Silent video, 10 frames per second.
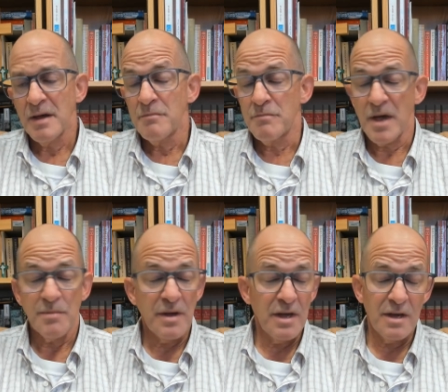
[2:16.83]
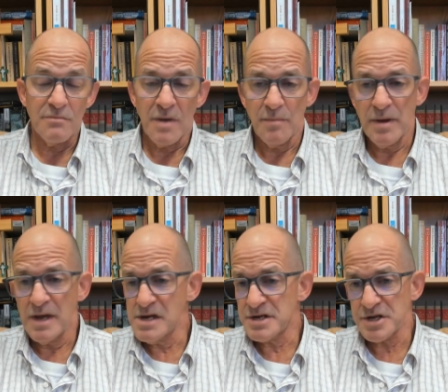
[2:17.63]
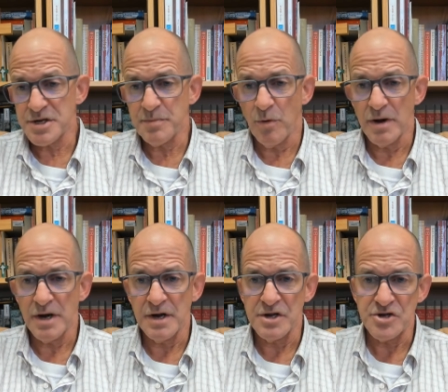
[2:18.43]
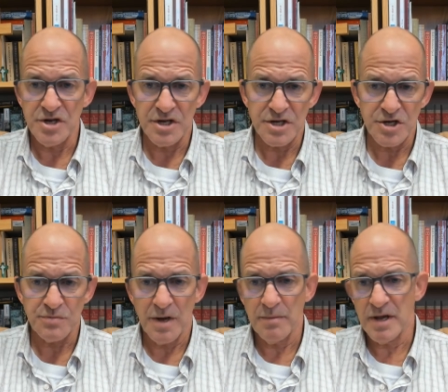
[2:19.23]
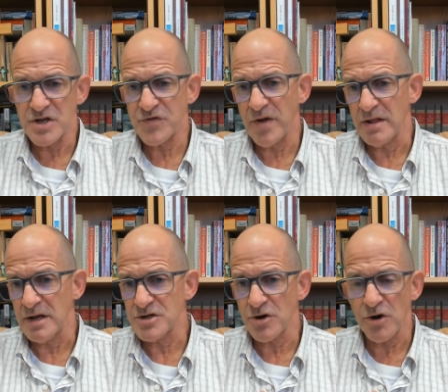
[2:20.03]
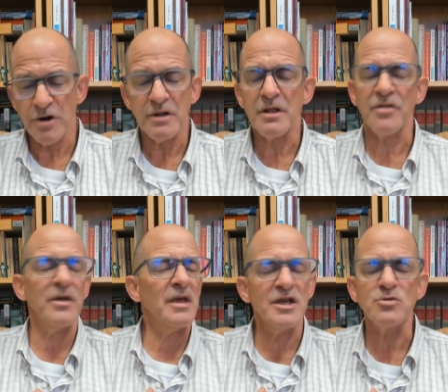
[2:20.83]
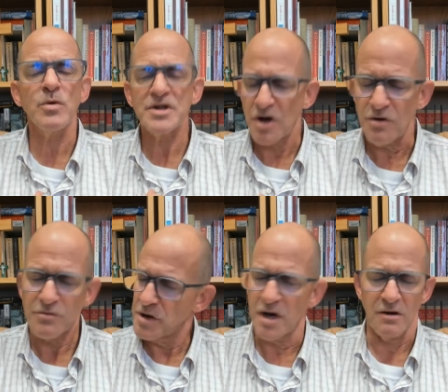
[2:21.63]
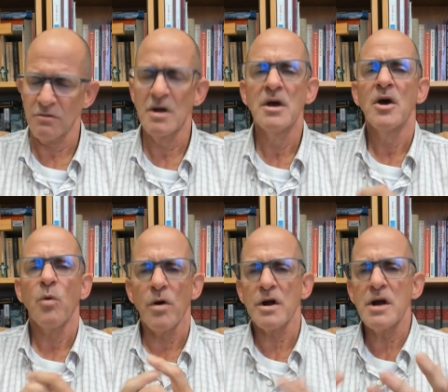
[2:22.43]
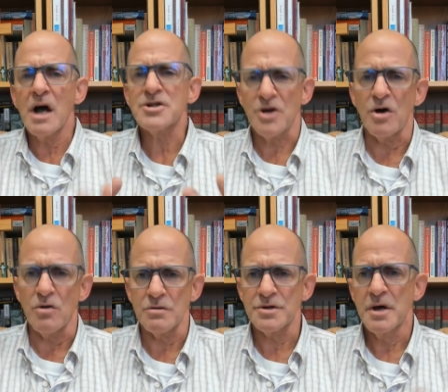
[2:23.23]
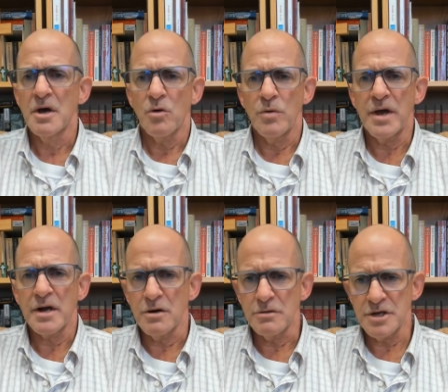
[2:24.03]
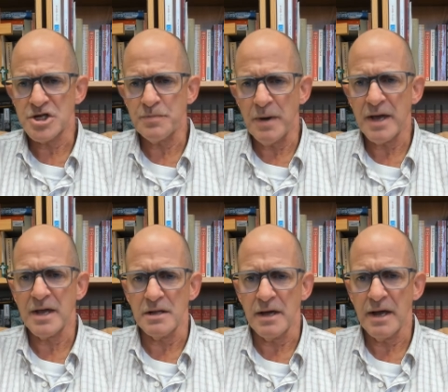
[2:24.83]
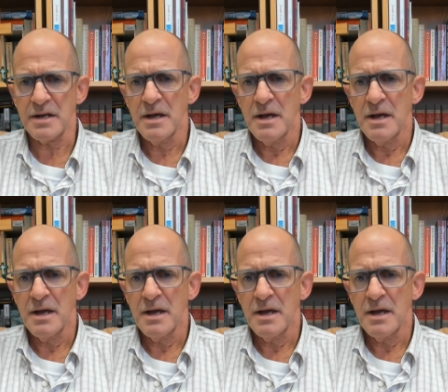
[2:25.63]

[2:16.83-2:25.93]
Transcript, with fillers: Maybe, maybe he's disappointed in Jesus. Maybe his feelings are hurt. The thing is, we don't know. We're not told. We can only speculate.